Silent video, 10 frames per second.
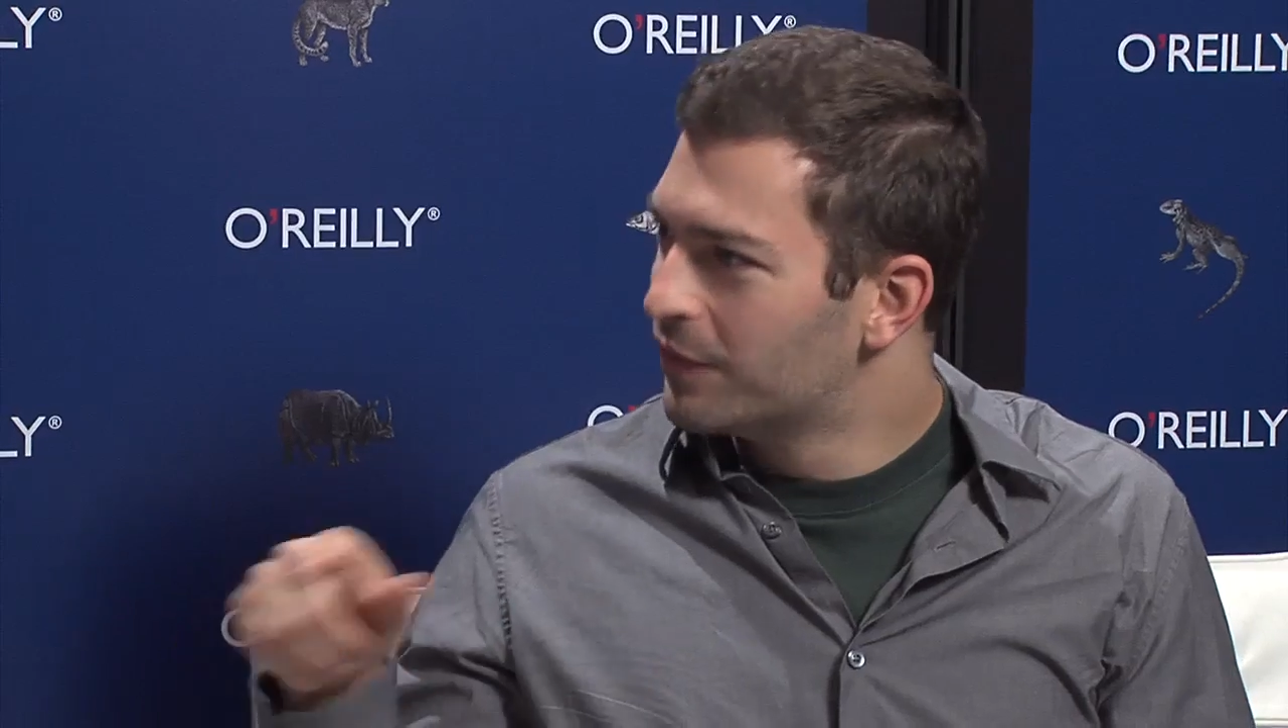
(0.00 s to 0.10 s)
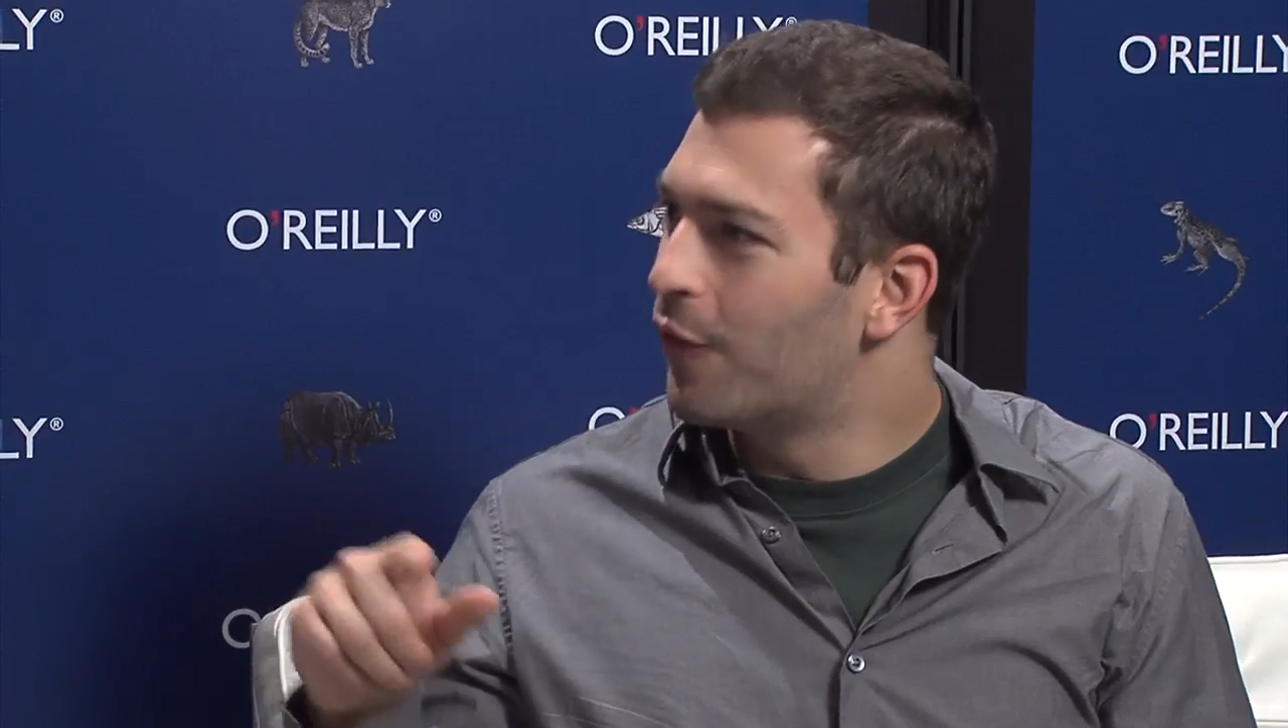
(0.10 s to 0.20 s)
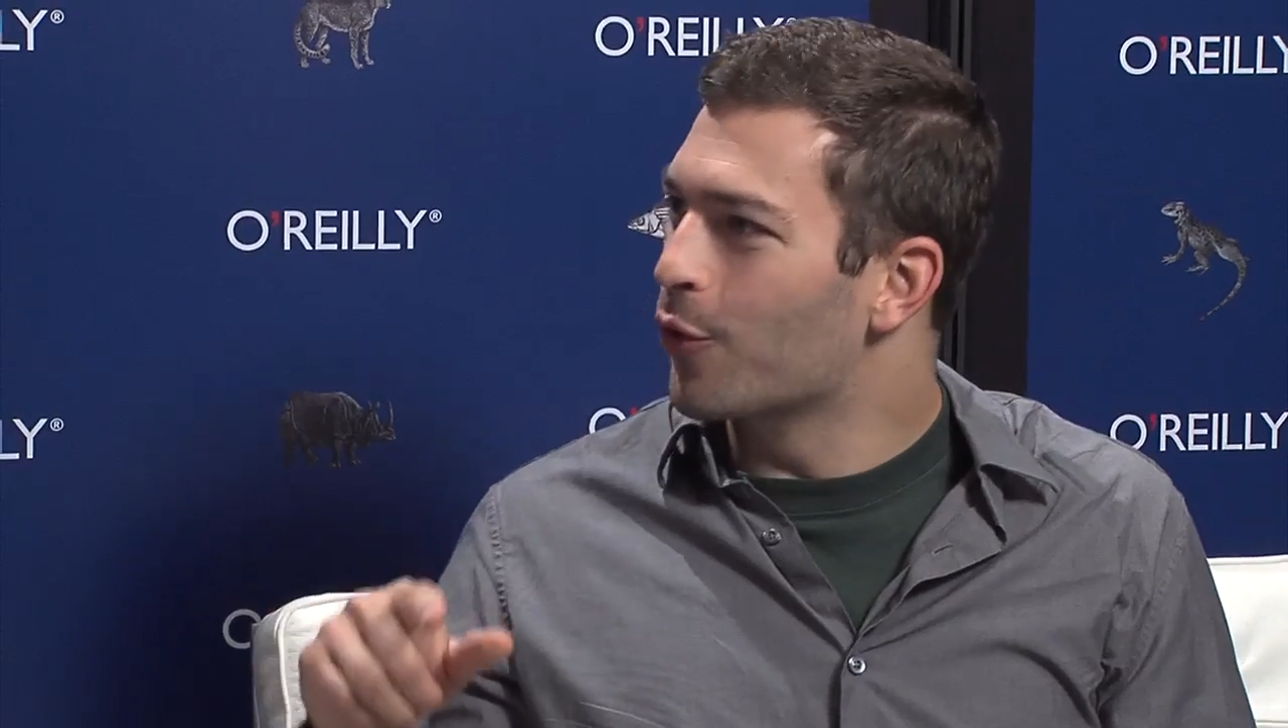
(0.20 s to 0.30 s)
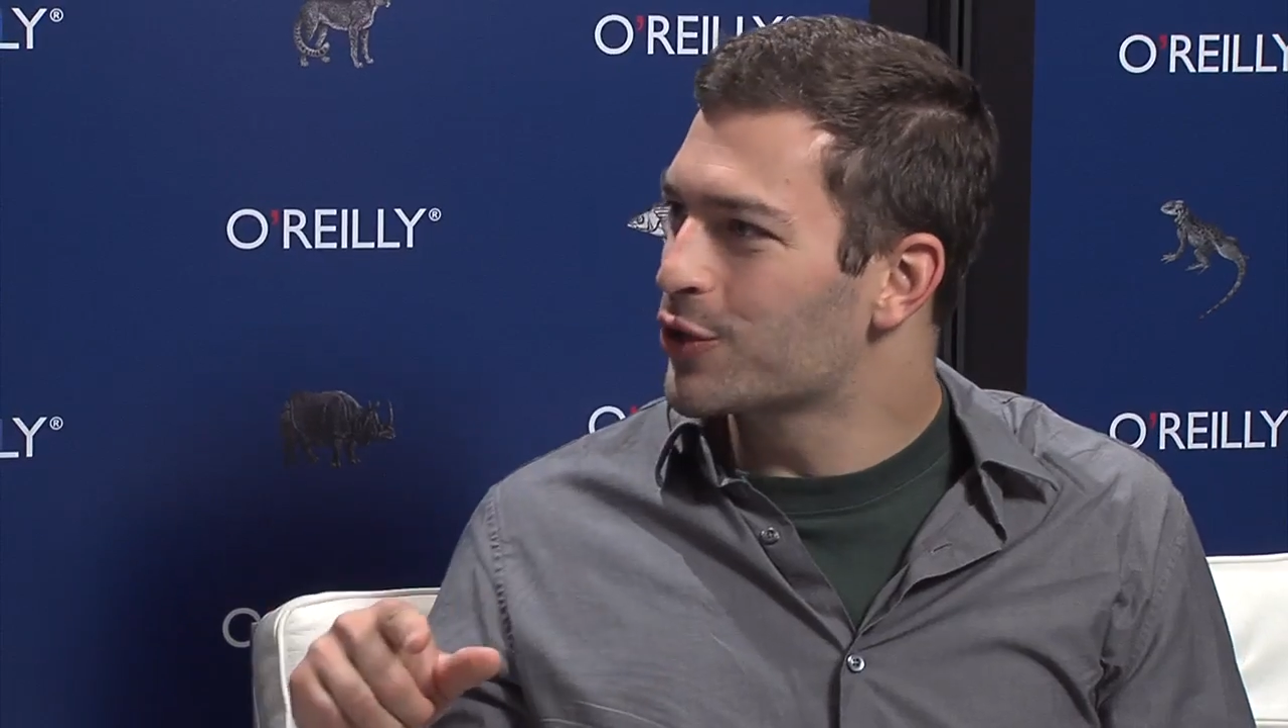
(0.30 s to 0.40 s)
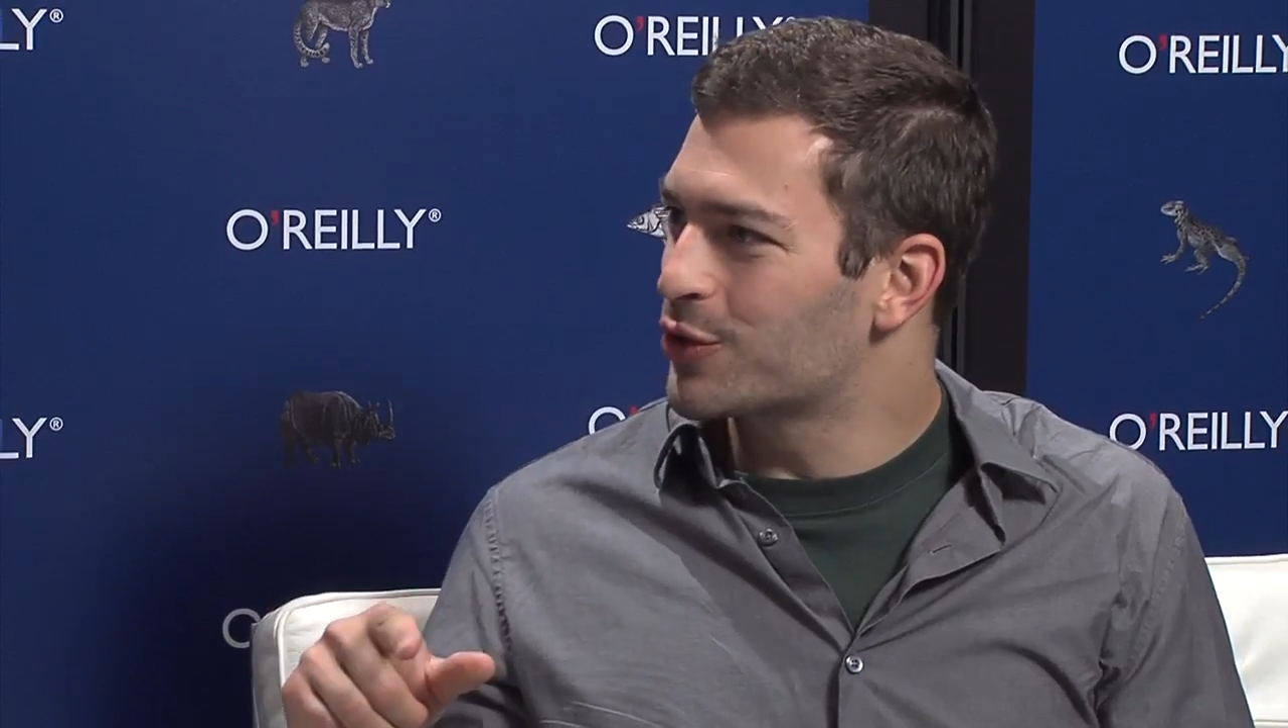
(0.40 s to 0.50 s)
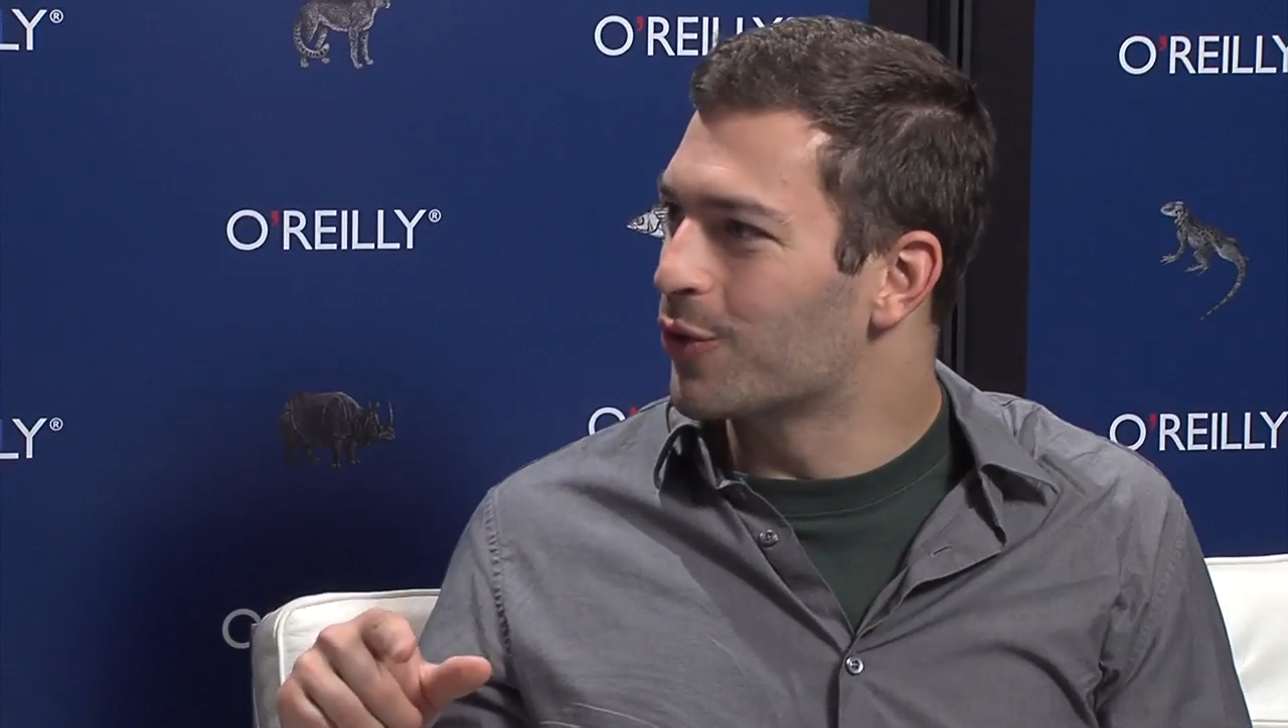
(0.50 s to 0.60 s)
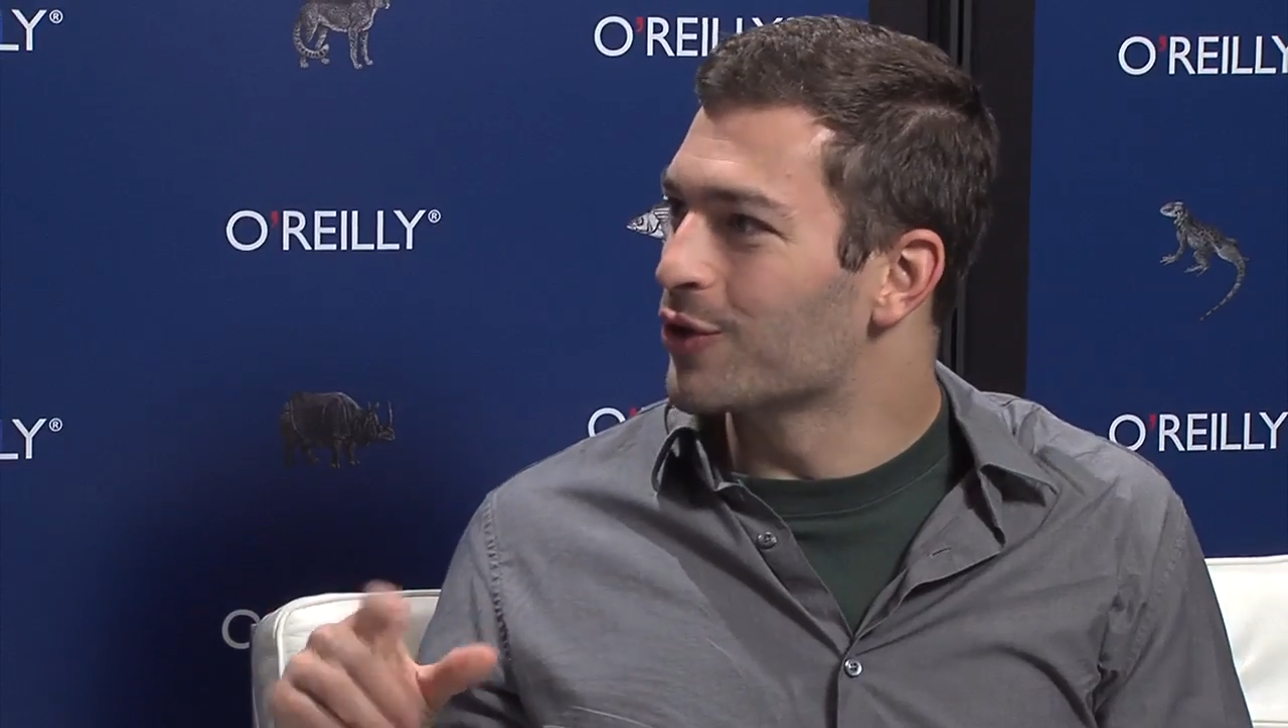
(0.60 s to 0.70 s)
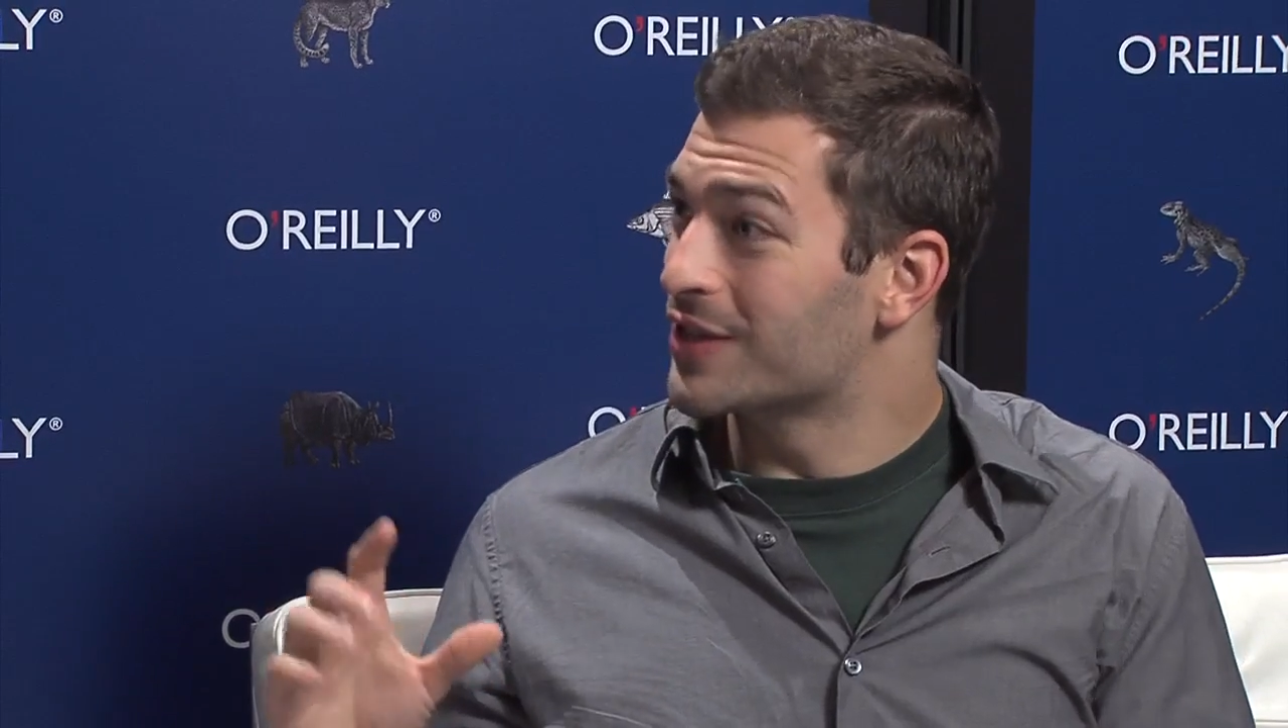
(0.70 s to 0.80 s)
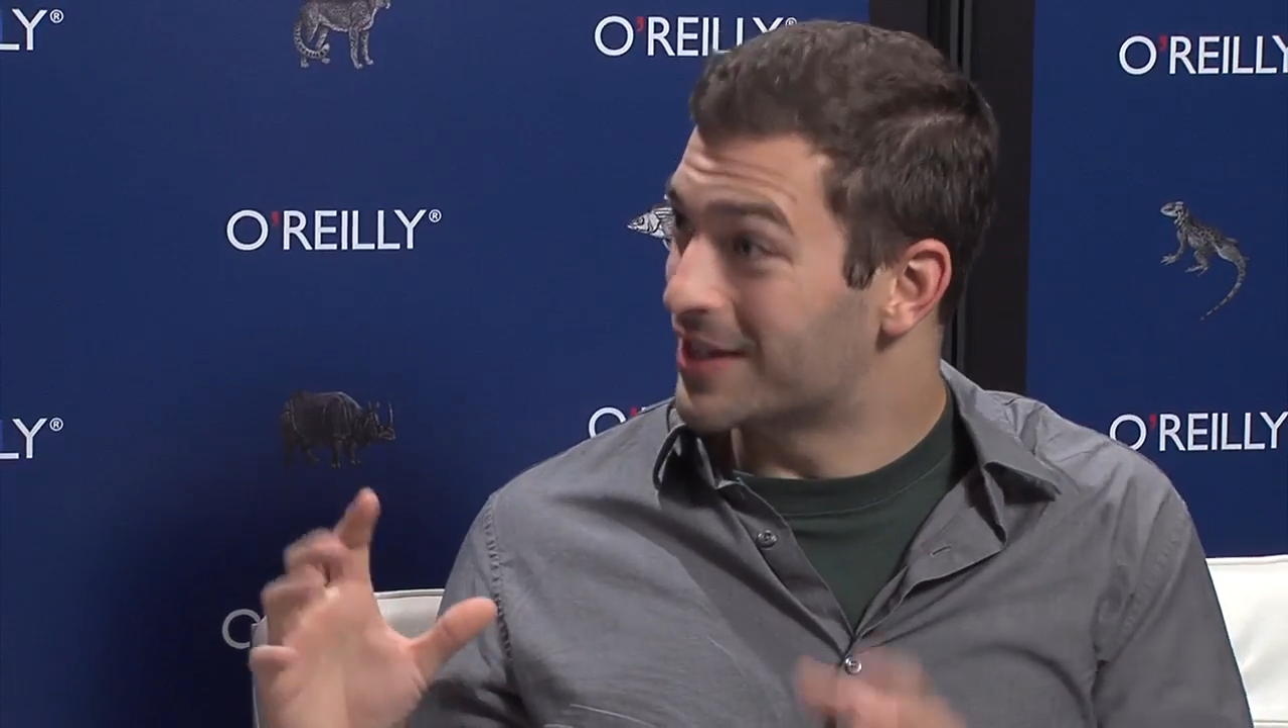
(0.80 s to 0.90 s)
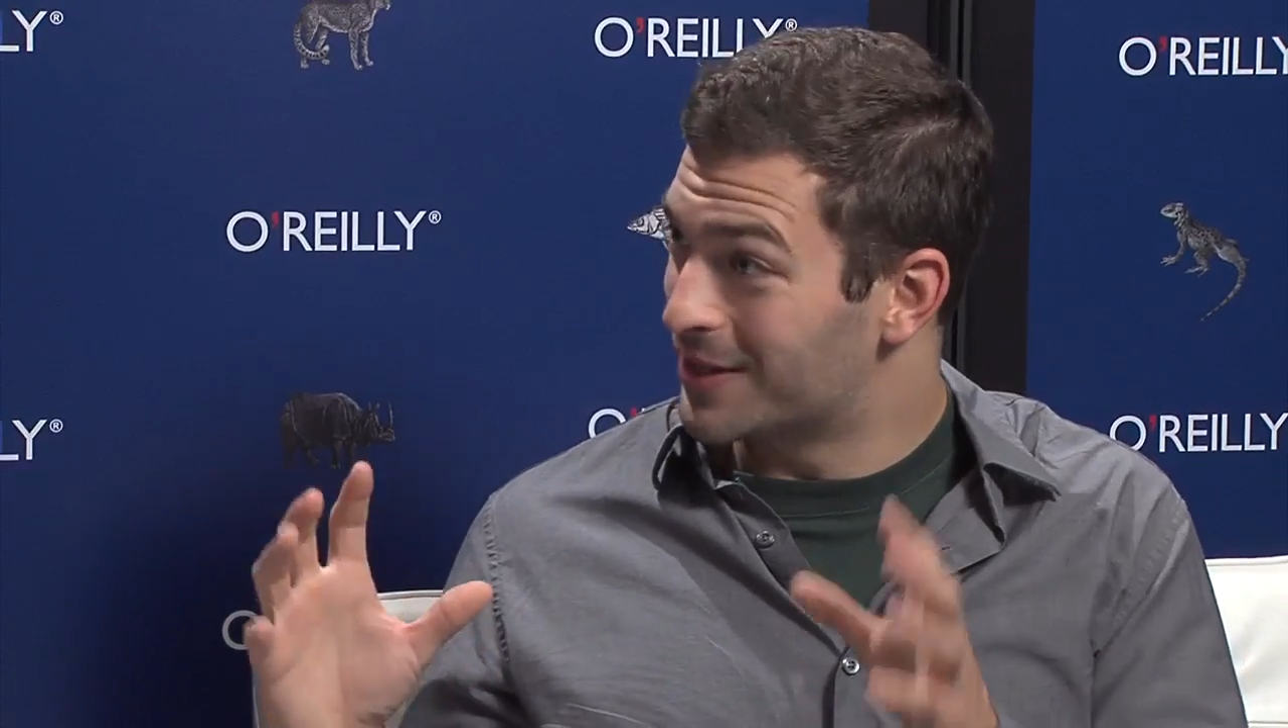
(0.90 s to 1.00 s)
four stores mm-hmm.